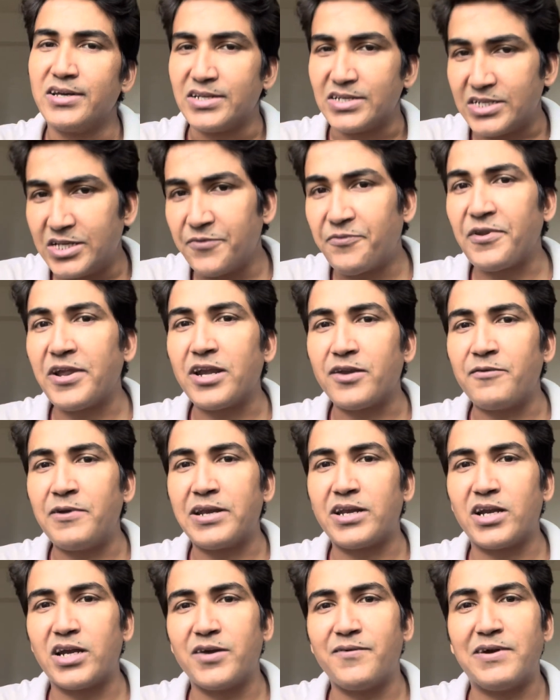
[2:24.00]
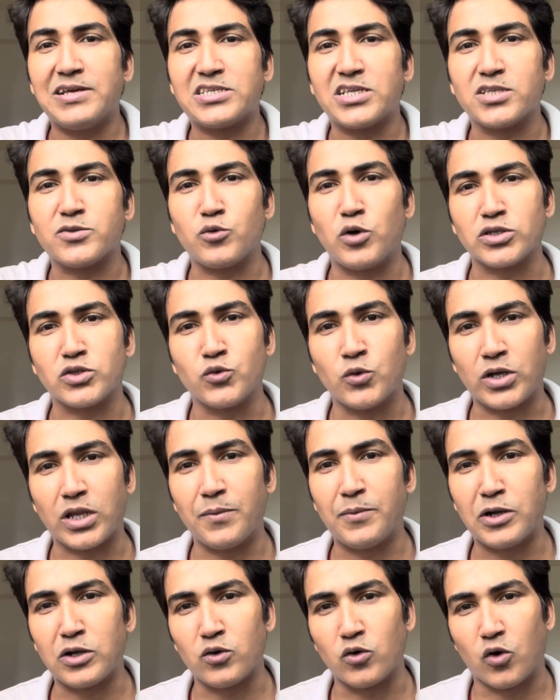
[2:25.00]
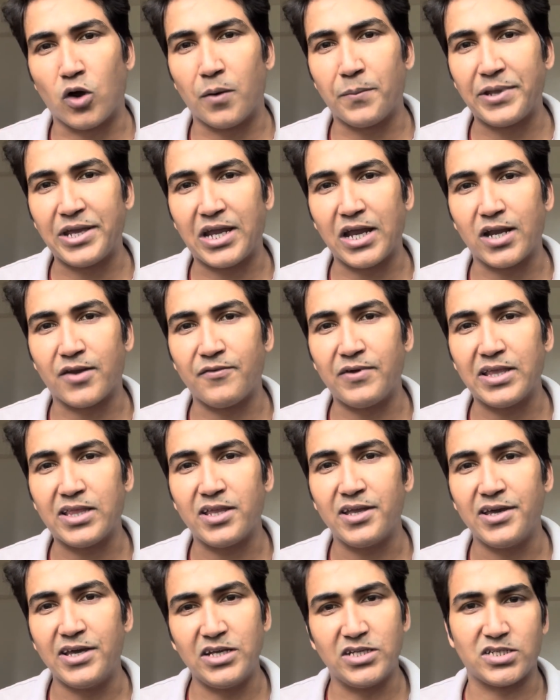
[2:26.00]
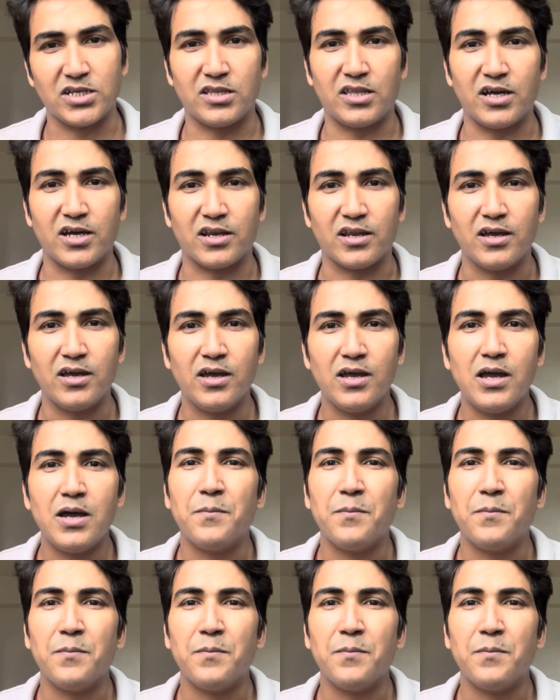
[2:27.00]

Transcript: different vendor devices was not able to communicate with each other.